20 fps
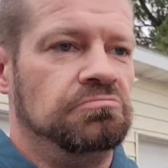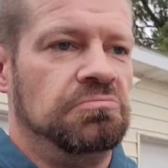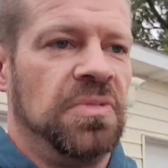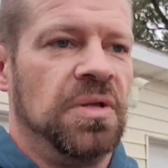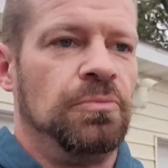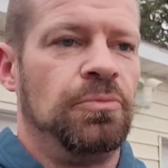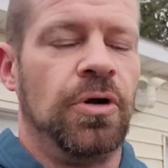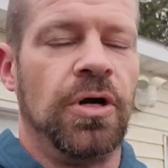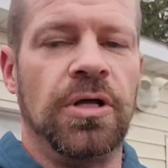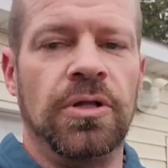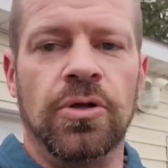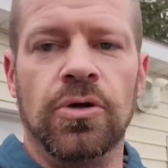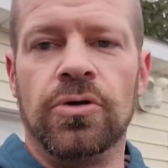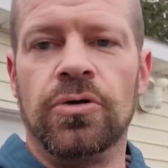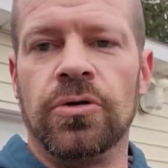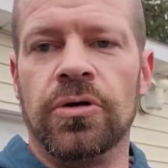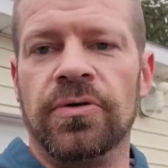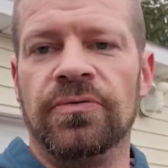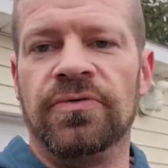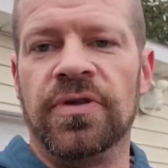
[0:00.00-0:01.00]
pretty
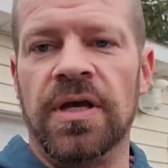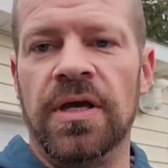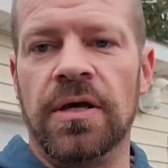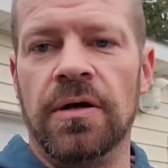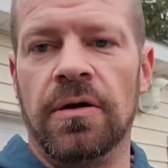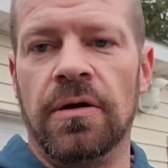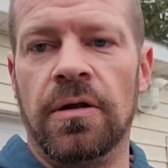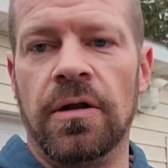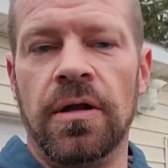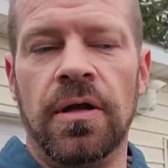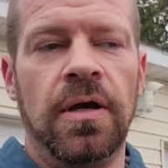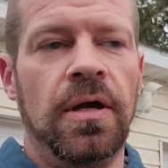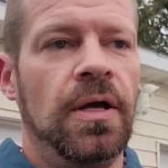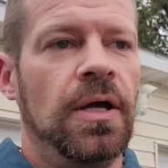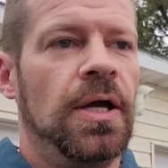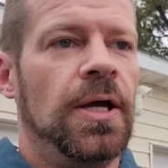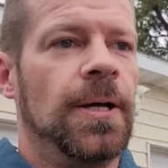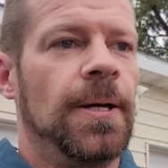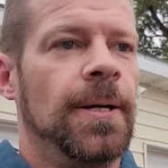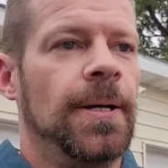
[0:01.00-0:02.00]
lucrative deal.
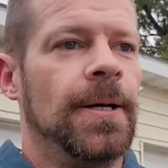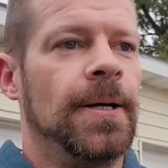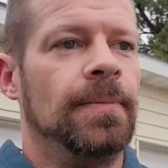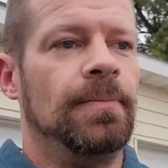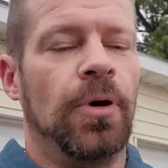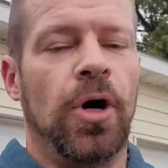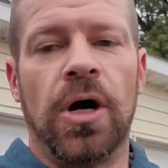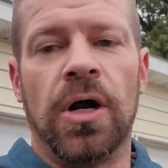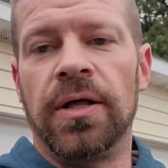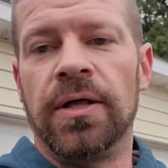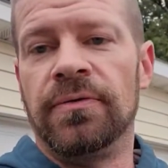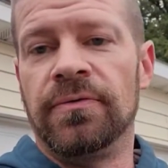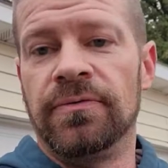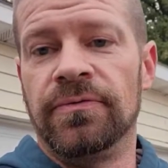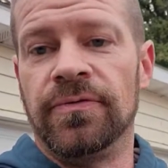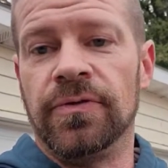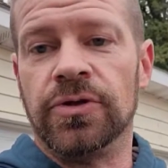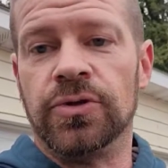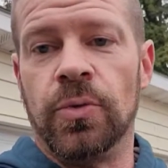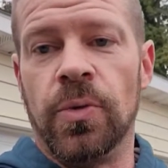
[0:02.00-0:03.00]
Bought it
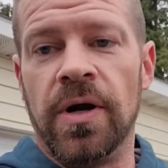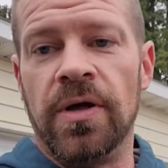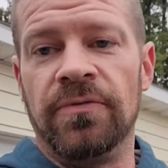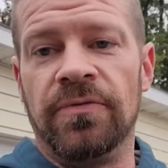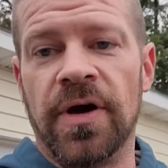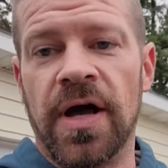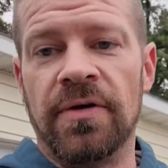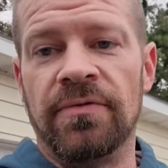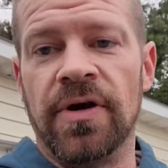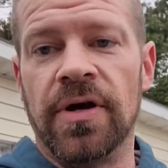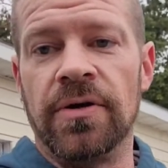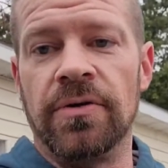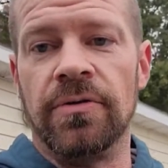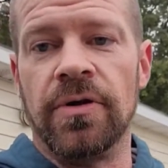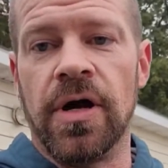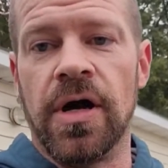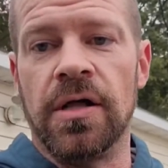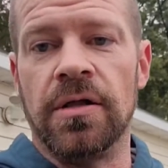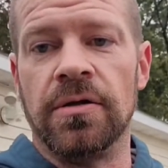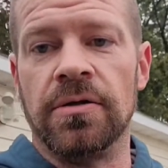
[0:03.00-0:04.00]
for
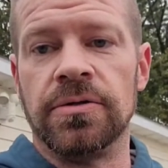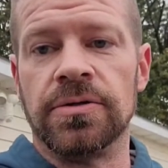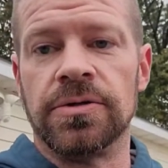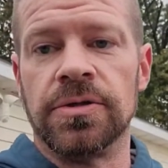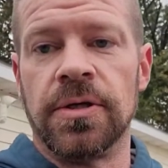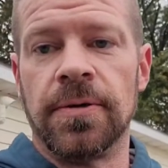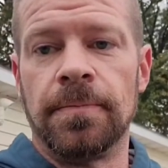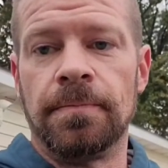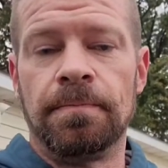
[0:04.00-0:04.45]
$2,500.